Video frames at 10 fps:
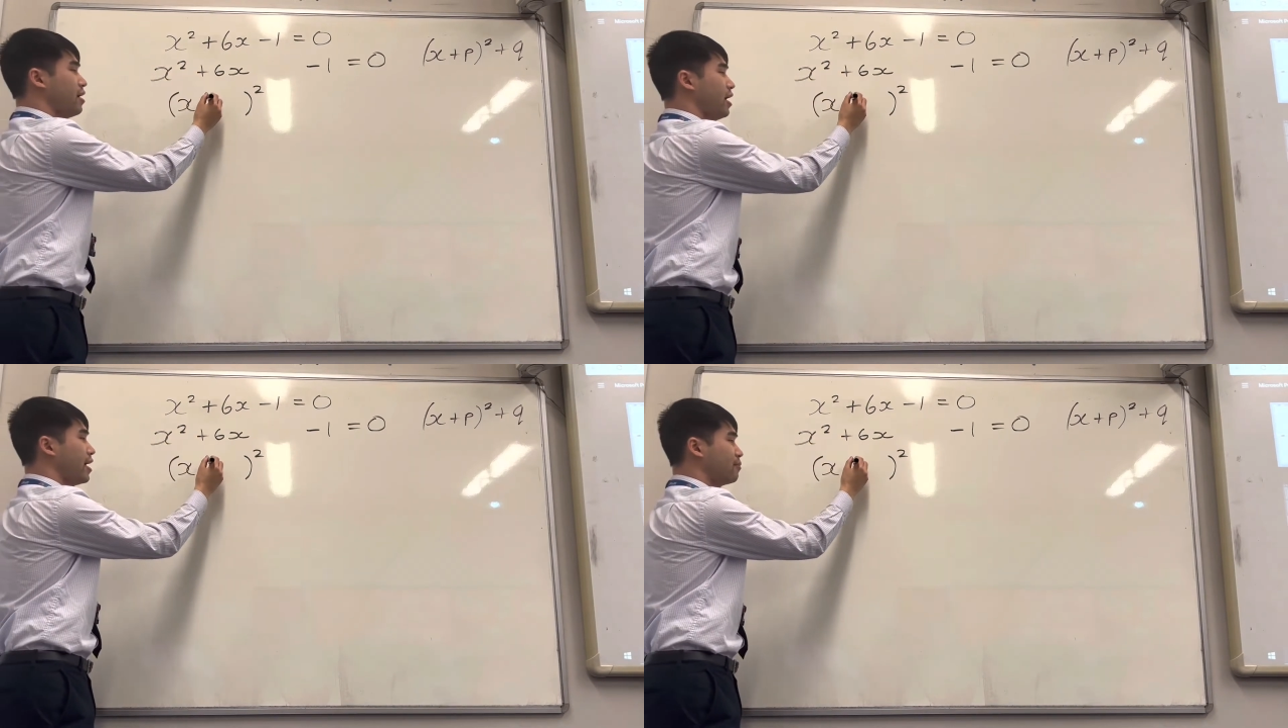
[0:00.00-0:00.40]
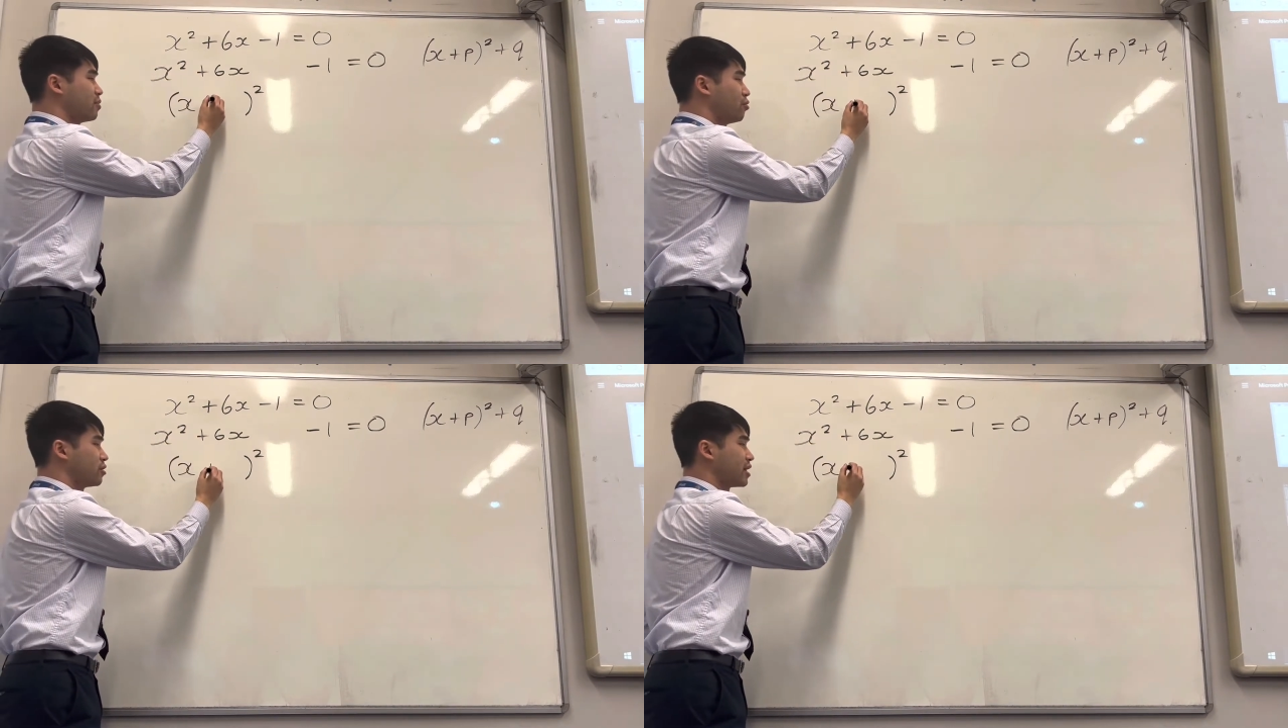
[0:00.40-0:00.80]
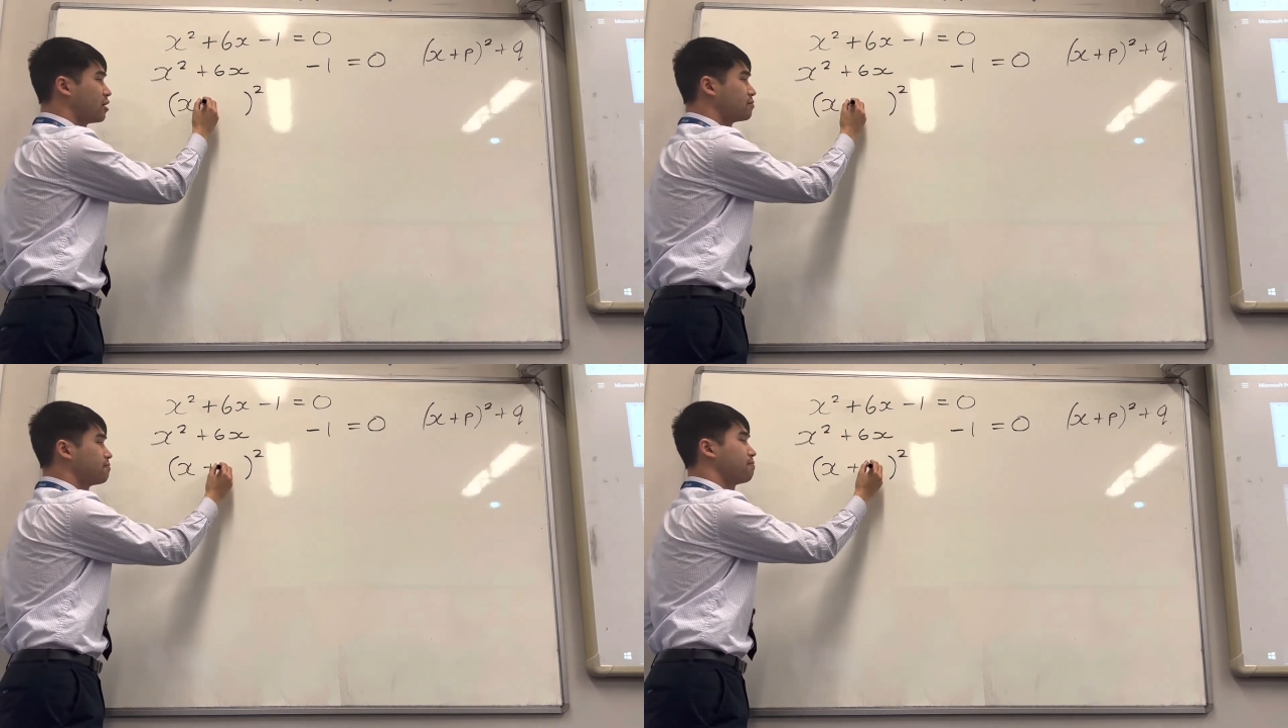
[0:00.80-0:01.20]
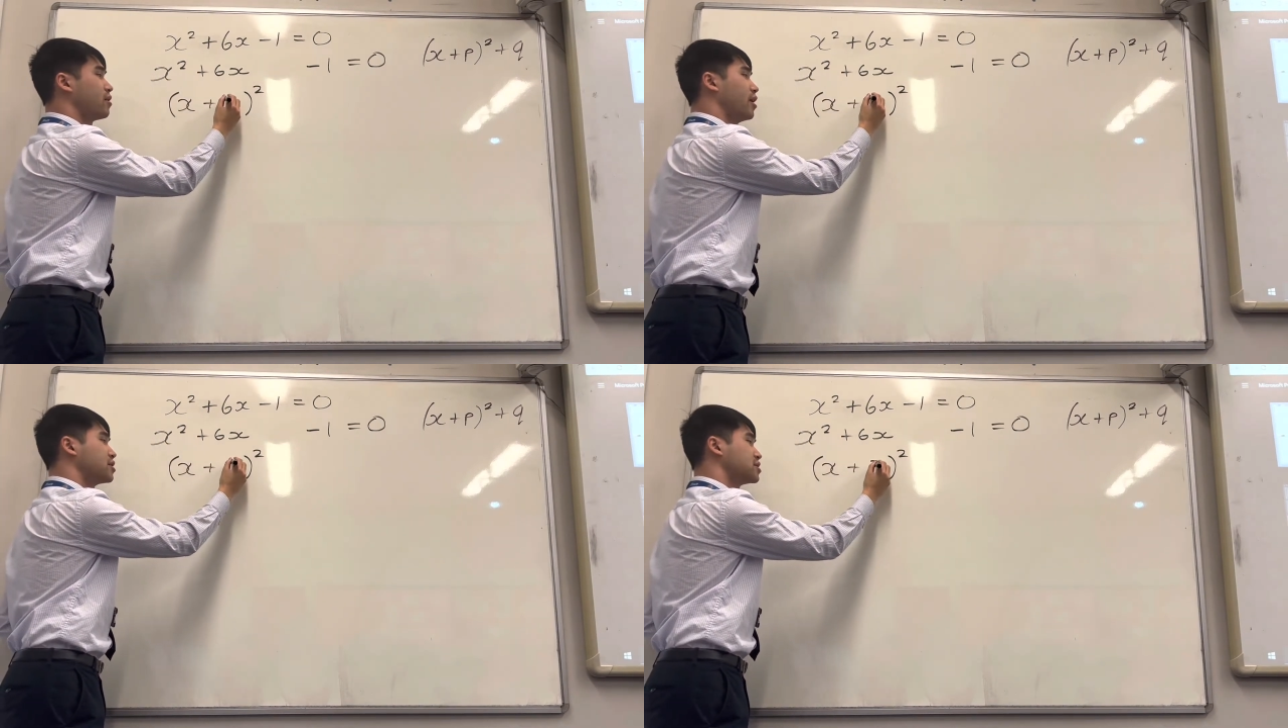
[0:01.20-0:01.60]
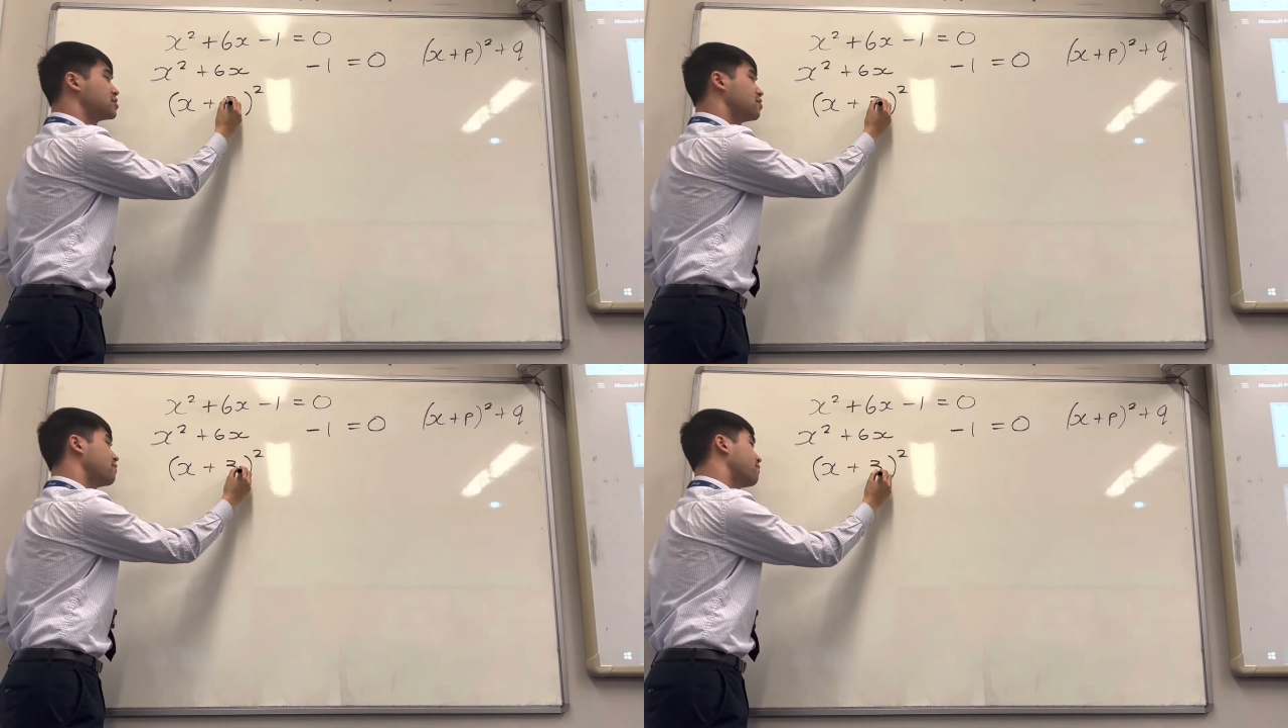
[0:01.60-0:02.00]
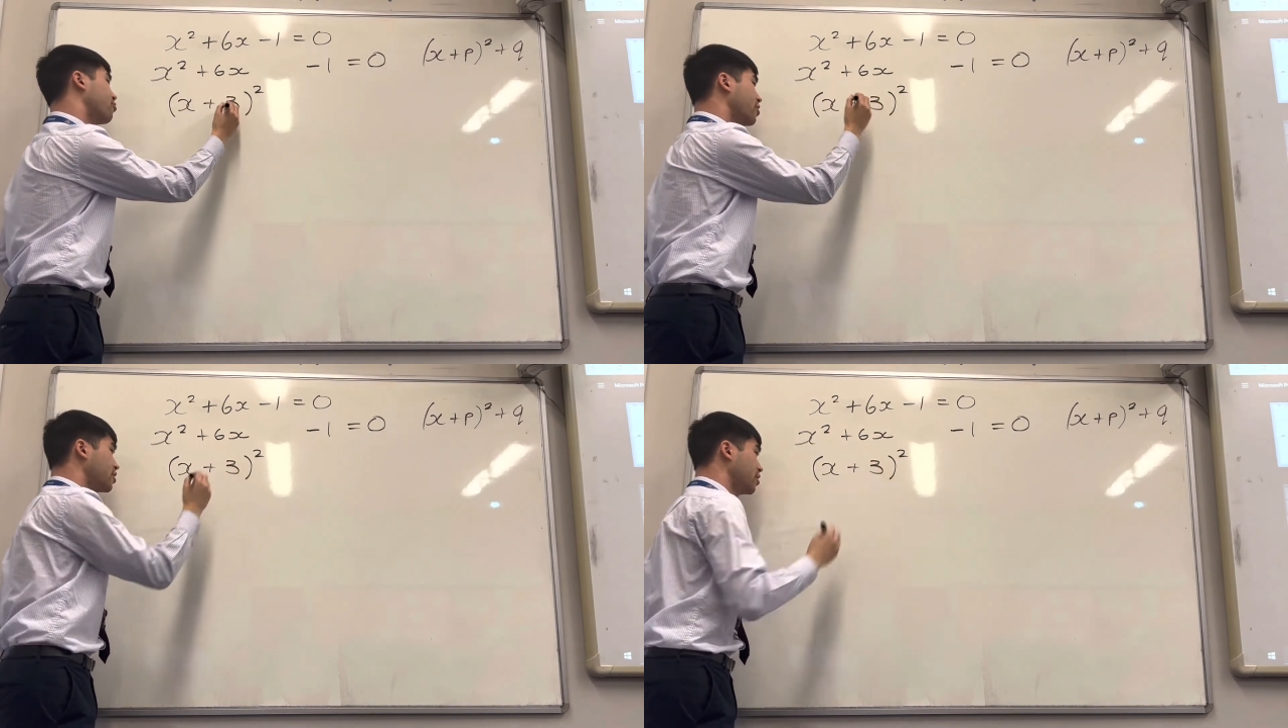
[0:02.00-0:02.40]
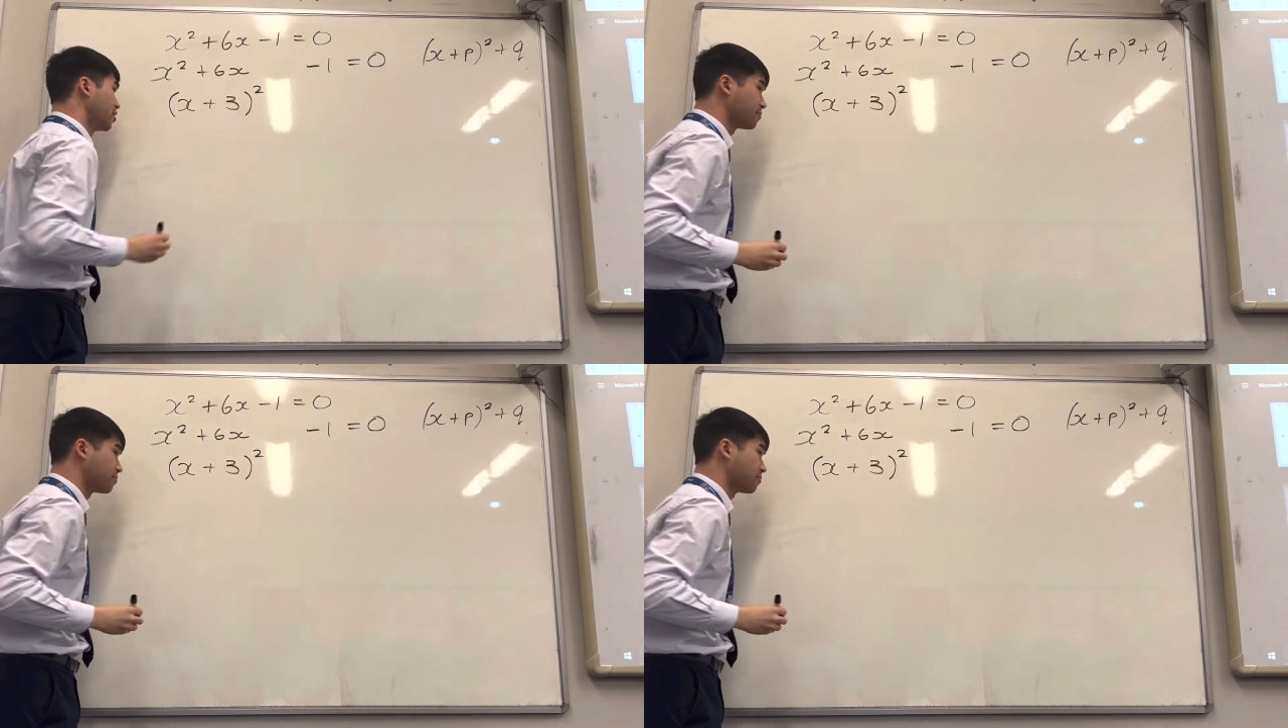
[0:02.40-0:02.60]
I'm going to put down plus 3 here.